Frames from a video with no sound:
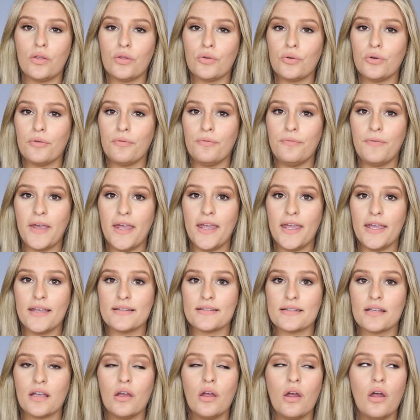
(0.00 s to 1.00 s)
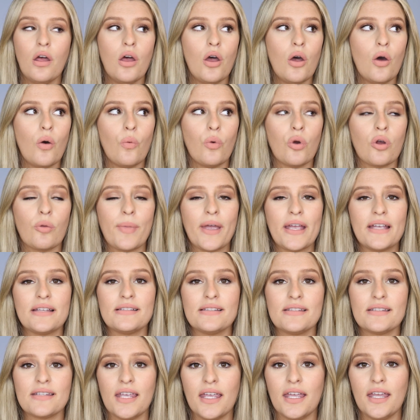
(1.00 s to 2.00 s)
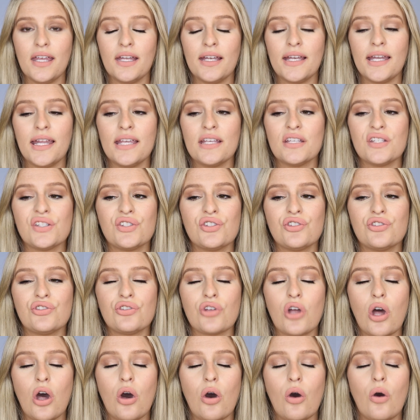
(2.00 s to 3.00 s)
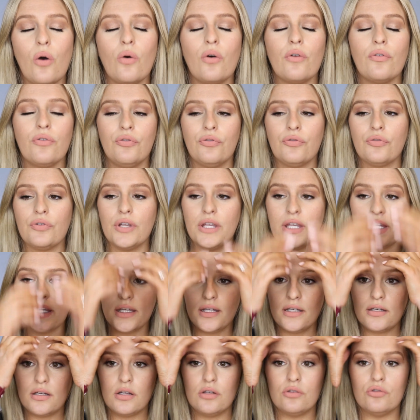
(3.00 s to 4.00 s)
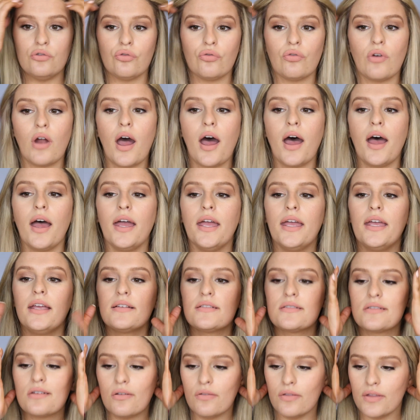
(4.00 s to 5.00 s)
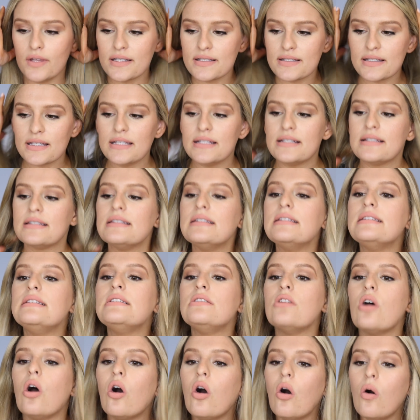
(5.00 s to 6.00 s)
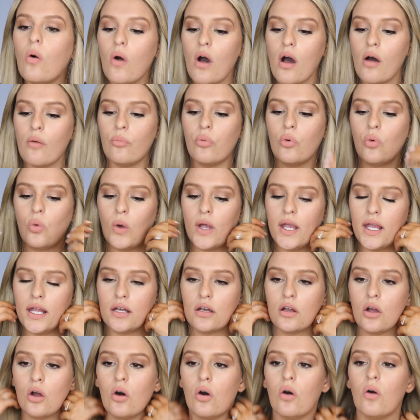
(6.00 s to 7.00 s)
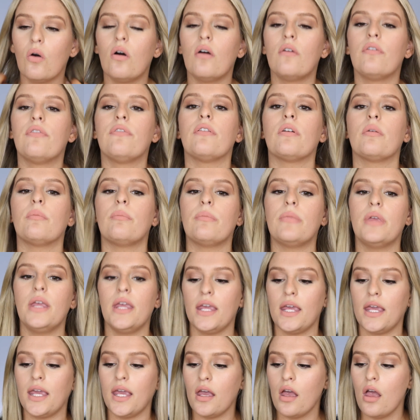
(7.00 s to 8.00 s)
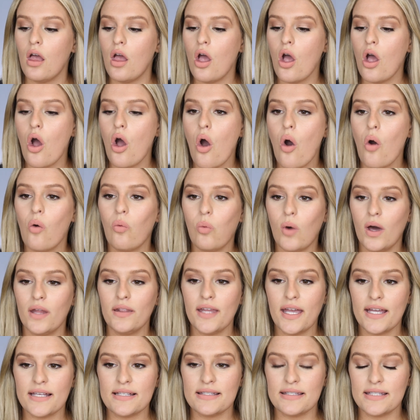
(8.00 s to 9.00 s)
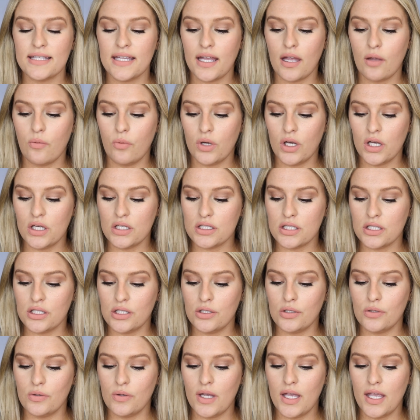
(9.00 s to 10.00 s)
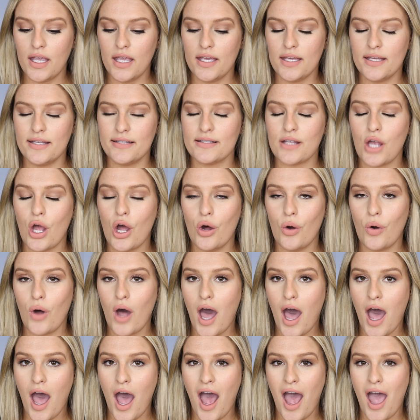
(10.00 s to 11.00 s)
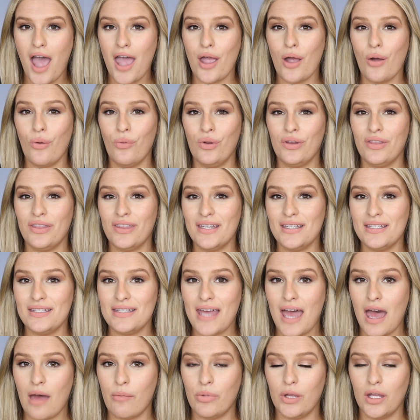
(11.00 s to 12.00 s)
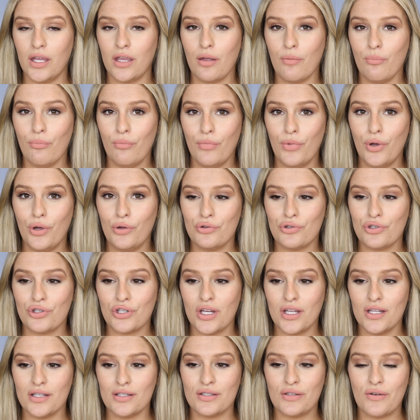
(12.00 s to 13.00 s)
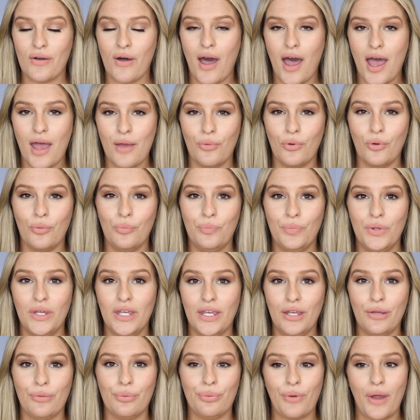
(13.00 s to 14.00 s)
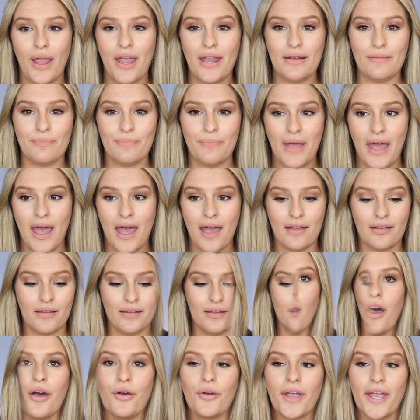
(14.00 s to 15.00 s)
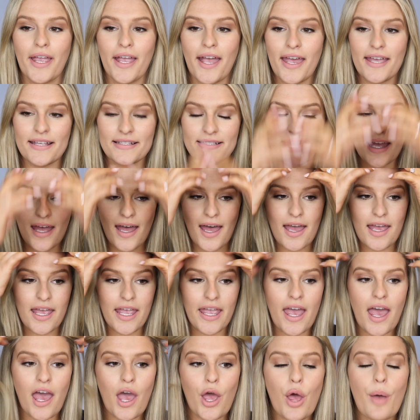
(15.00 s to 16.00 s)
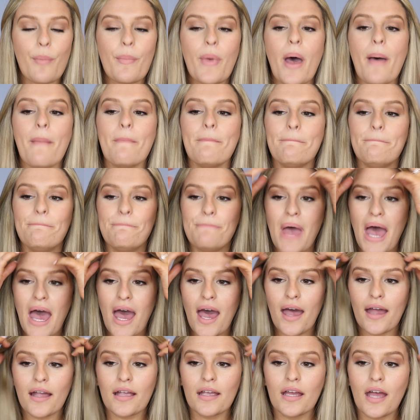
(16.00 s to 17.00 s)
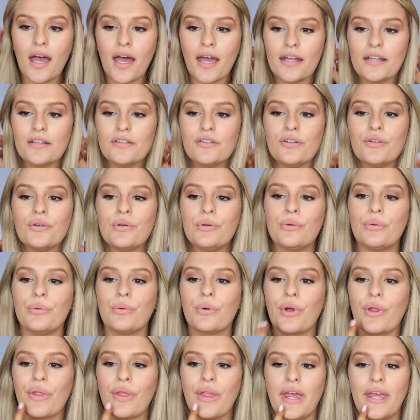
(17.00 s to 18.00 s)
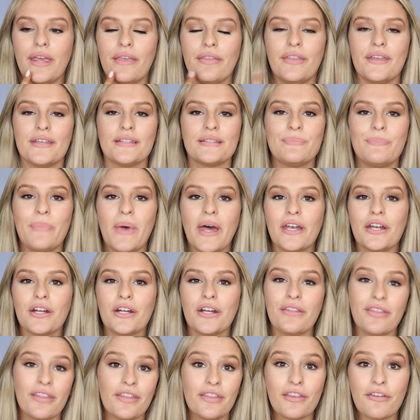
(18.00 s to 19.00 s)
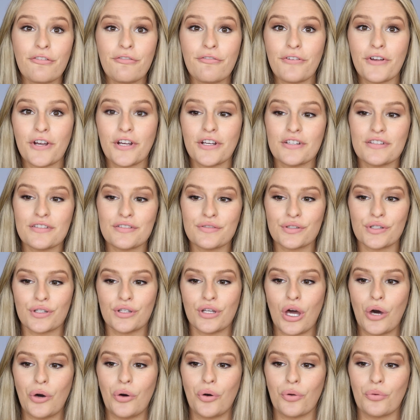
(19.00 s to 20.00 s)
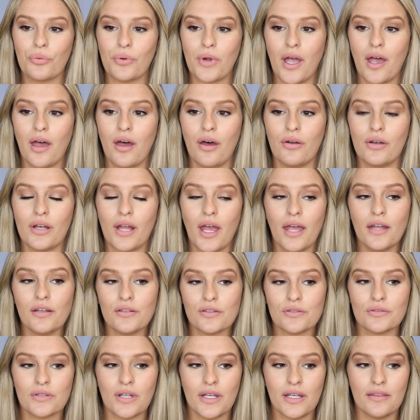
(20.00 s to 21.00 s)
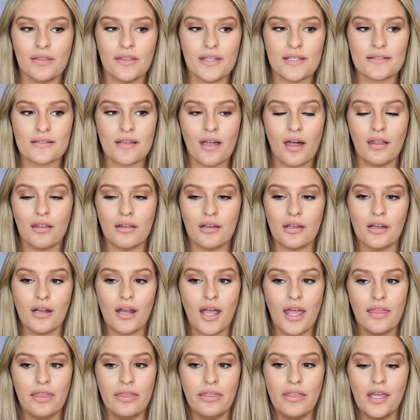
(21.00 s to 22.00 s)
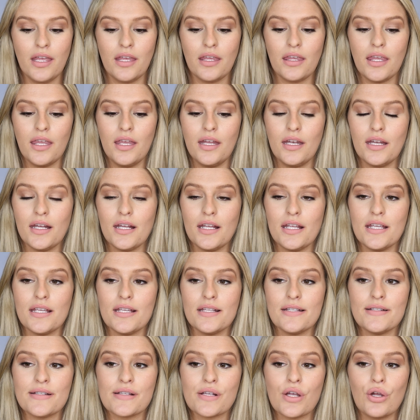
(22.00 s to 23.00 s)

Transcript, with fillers: through a phase where my skin is so freaking dry, so this is no bueno for me. One last thing I want to do is Oh Hi with the dabbing motion, so I will be right back. Okay guys, I am back. I do like this better than the first go around. I do like this color. I think it is